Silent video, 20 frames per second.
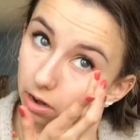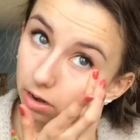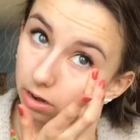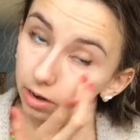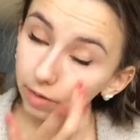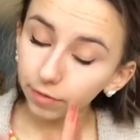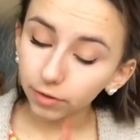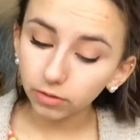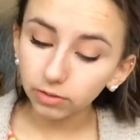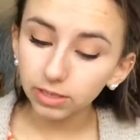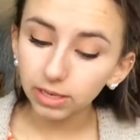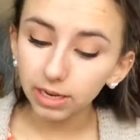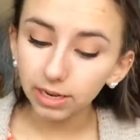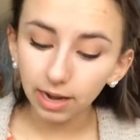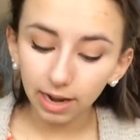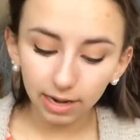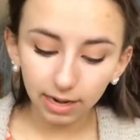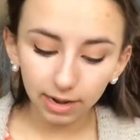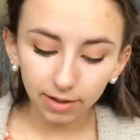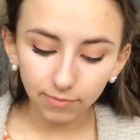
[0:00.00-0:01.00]
If you've seen
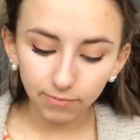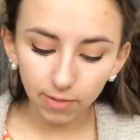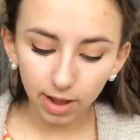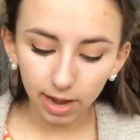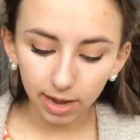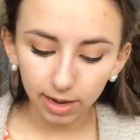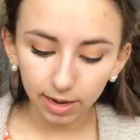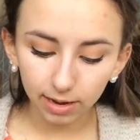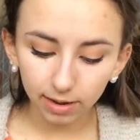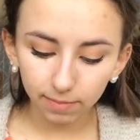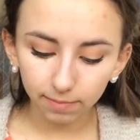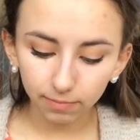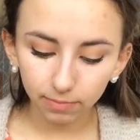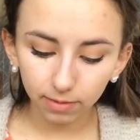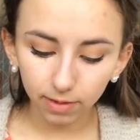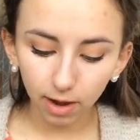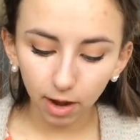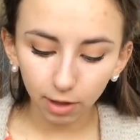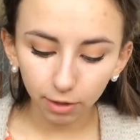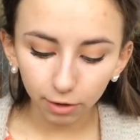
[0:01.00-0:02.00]
any of my
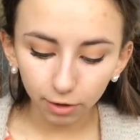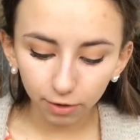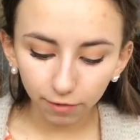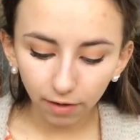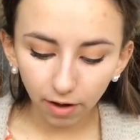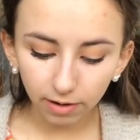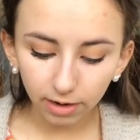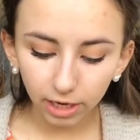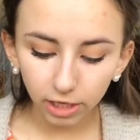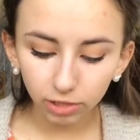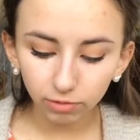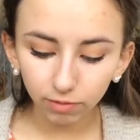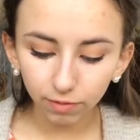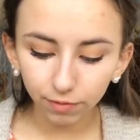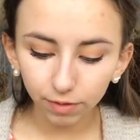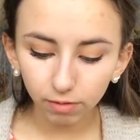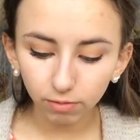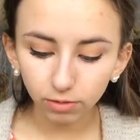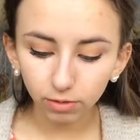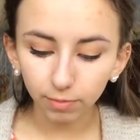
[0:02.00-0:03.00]
other foundation
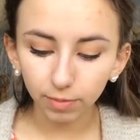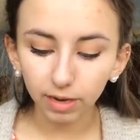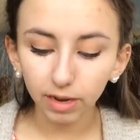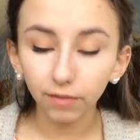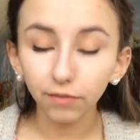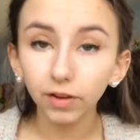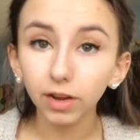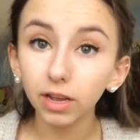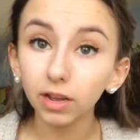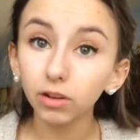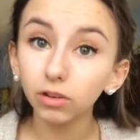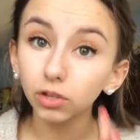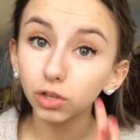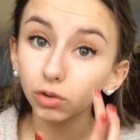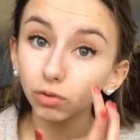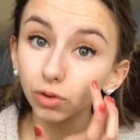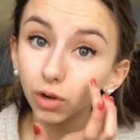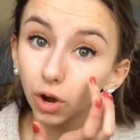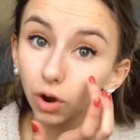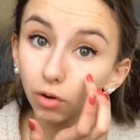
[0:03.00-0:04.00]
reviews or makeup videos,
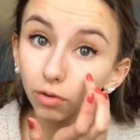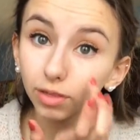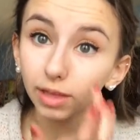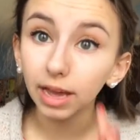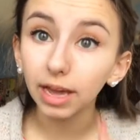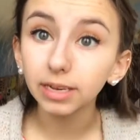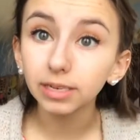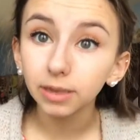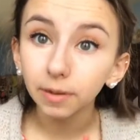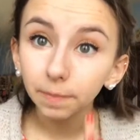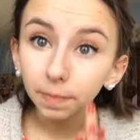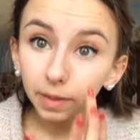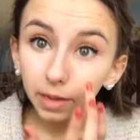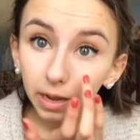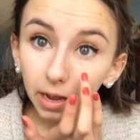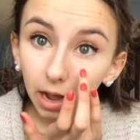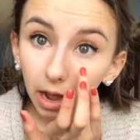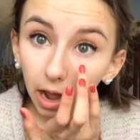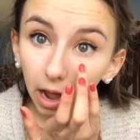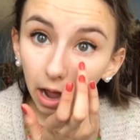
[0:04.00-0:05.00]
you know that
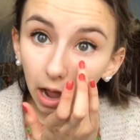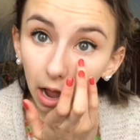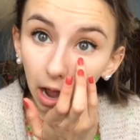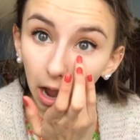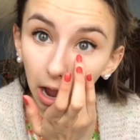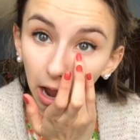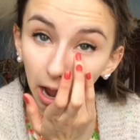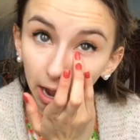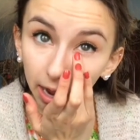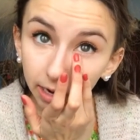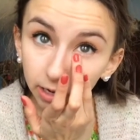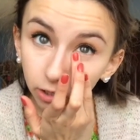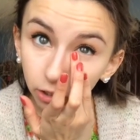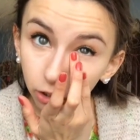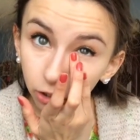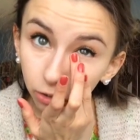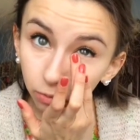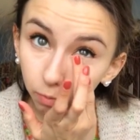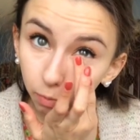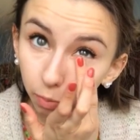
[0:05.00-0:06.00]
I
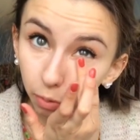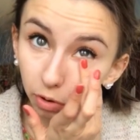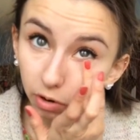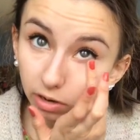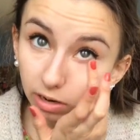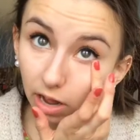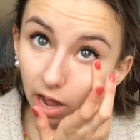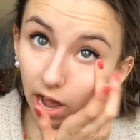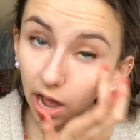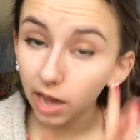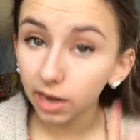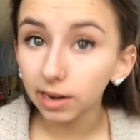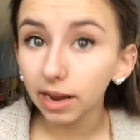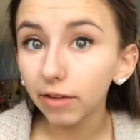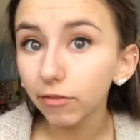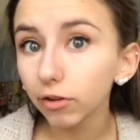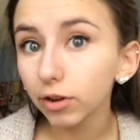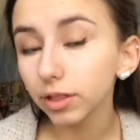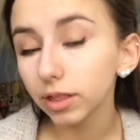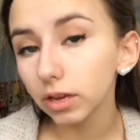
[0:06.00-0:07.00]
put on
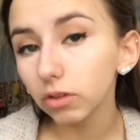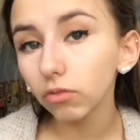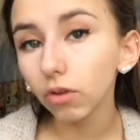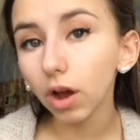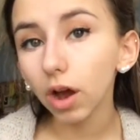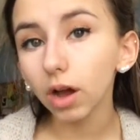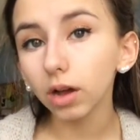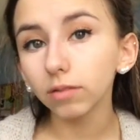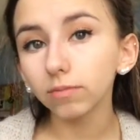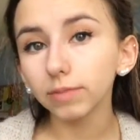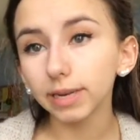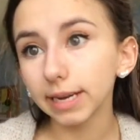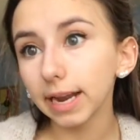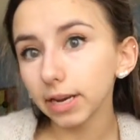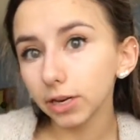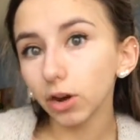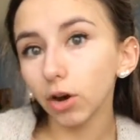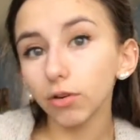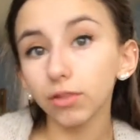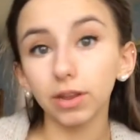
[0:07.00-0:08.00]
everything wrong, and I
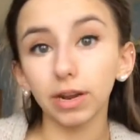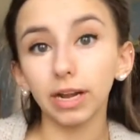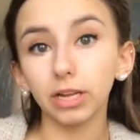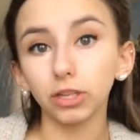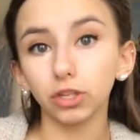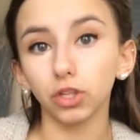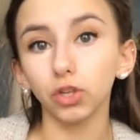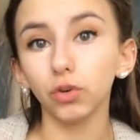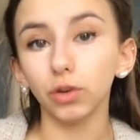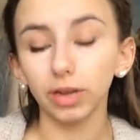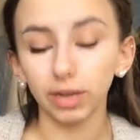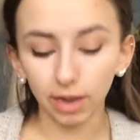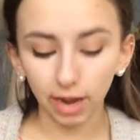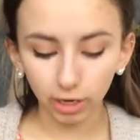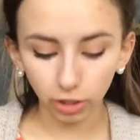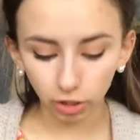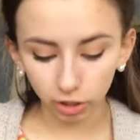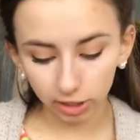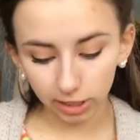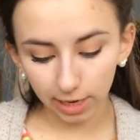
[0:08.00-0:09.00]
know that I do it. I
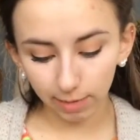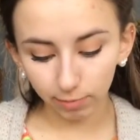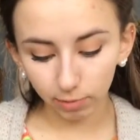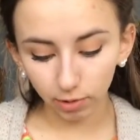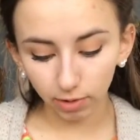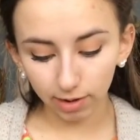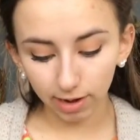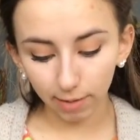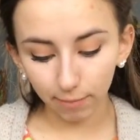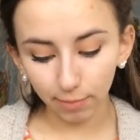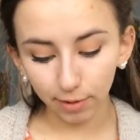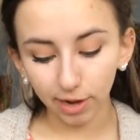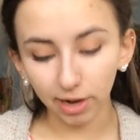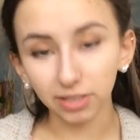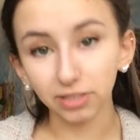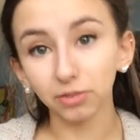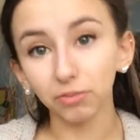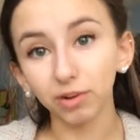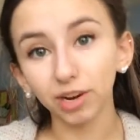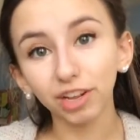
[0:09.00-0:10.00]
just keep doing it because
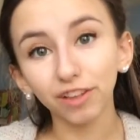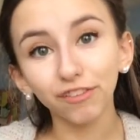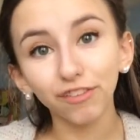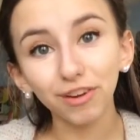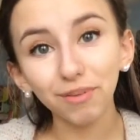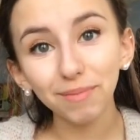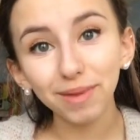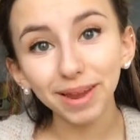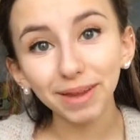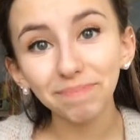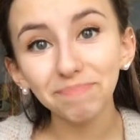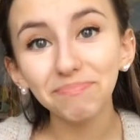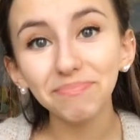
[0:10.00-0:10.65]
it works for me.